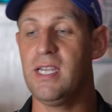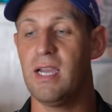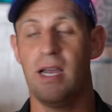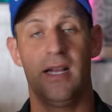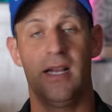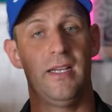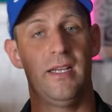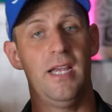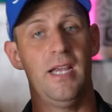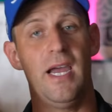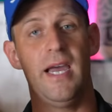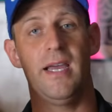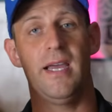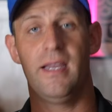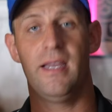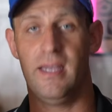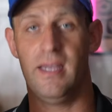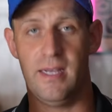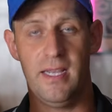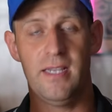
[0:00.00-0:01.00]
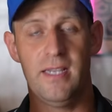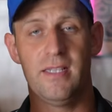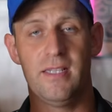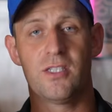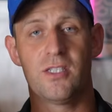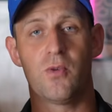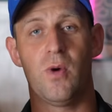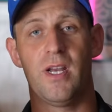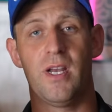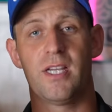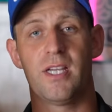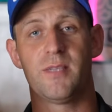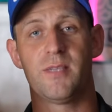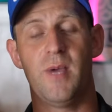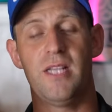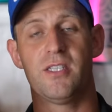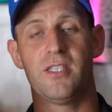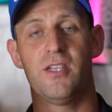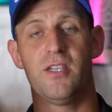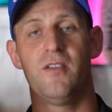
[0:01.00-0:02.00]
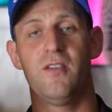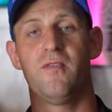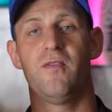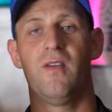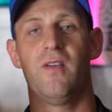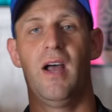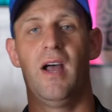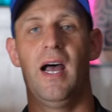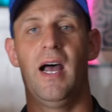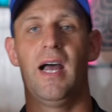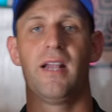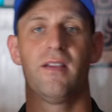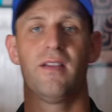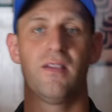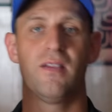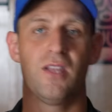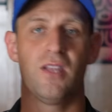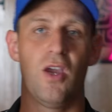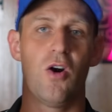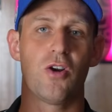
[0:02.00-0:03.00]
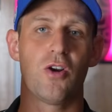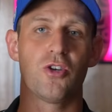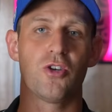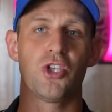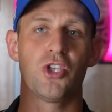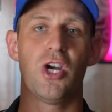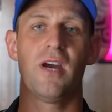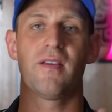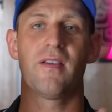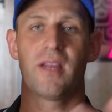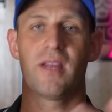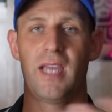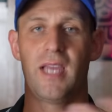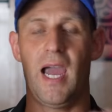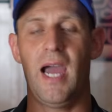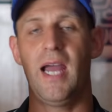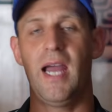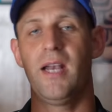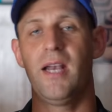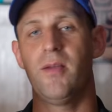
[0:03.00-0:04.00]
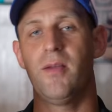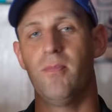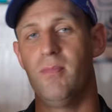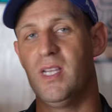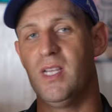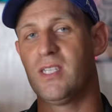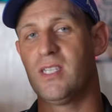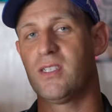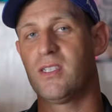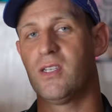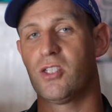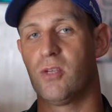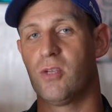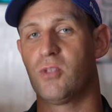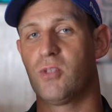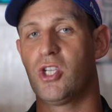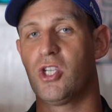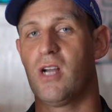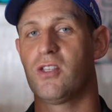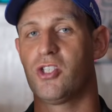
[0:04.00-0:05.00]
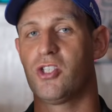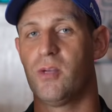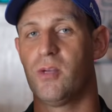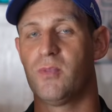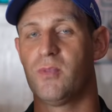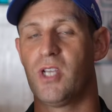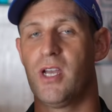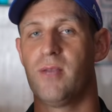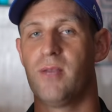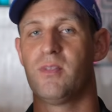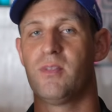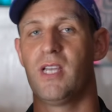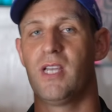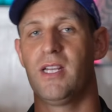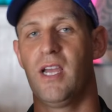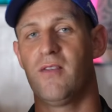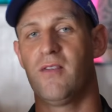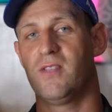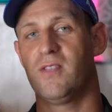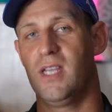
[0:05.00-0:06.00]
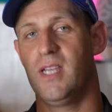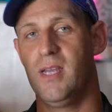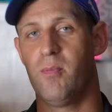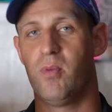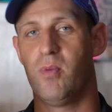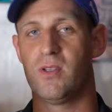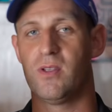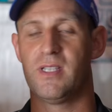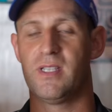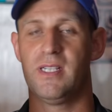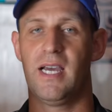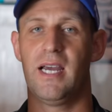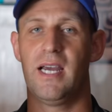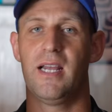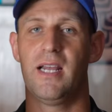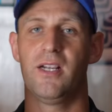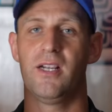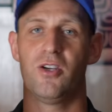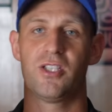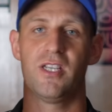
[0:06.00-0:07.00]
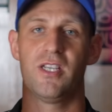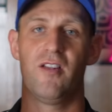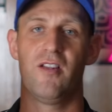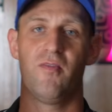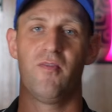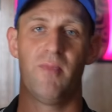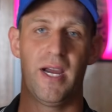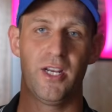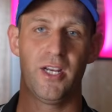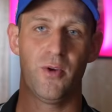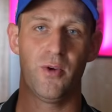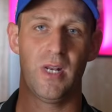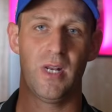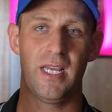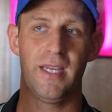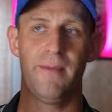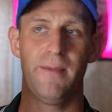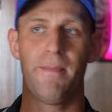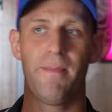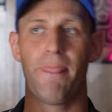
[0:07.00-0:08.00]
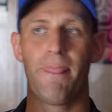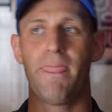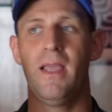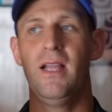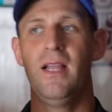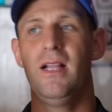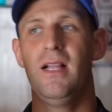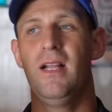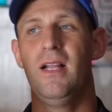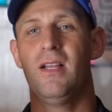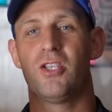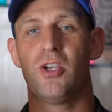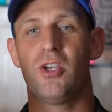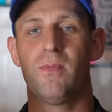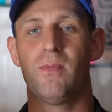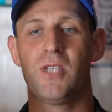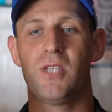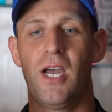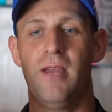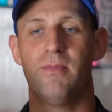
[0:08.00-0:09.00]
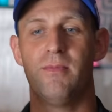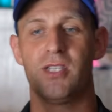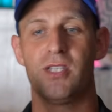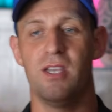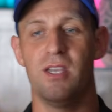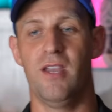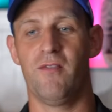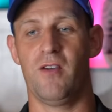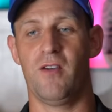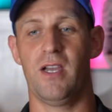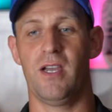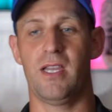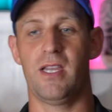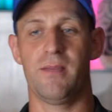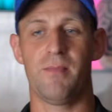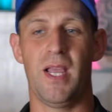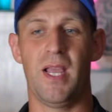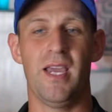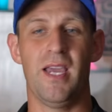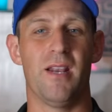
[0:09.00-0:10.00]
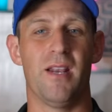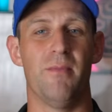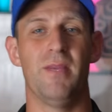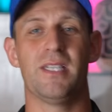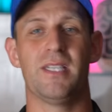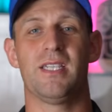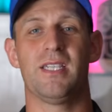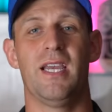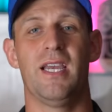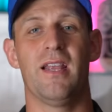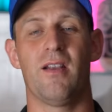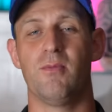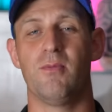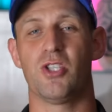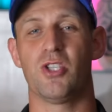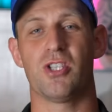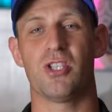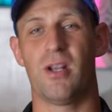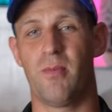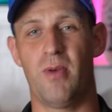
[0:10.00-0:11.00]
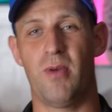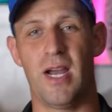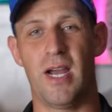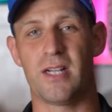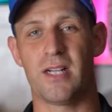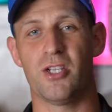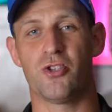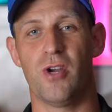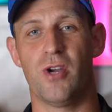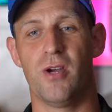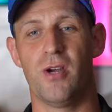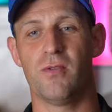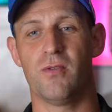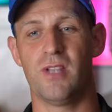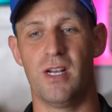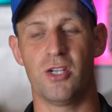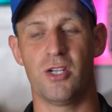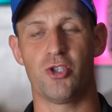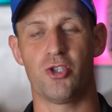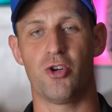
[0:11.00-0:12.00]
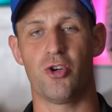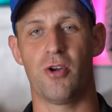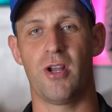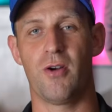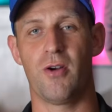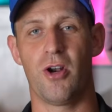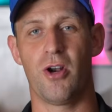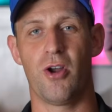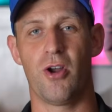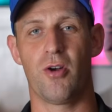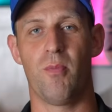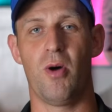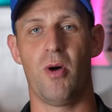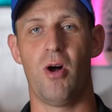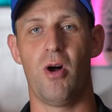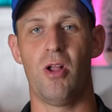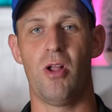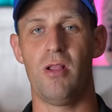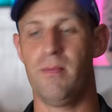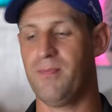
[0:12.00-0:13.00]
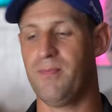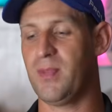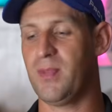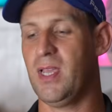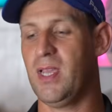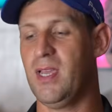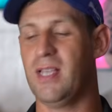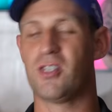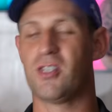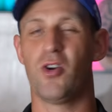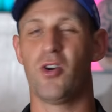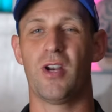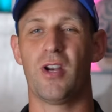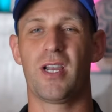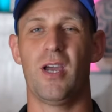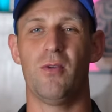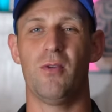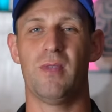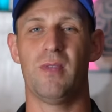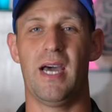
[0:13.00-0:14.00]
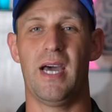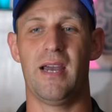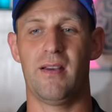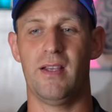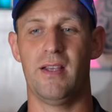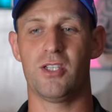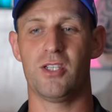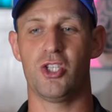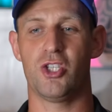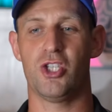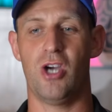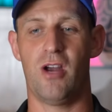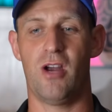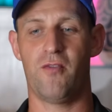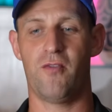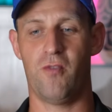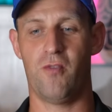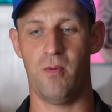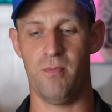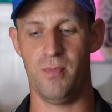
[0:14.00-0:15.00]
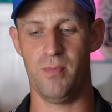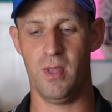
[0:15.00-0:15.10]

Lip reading: and yeah, it is quite expensive, and the auto shot can miss some shots sometimes and you have to input the data yourself manually. Sometimes if I hit a miss hit, I'm just on a practice round and I throw down another ball, it's going to count that as a shot from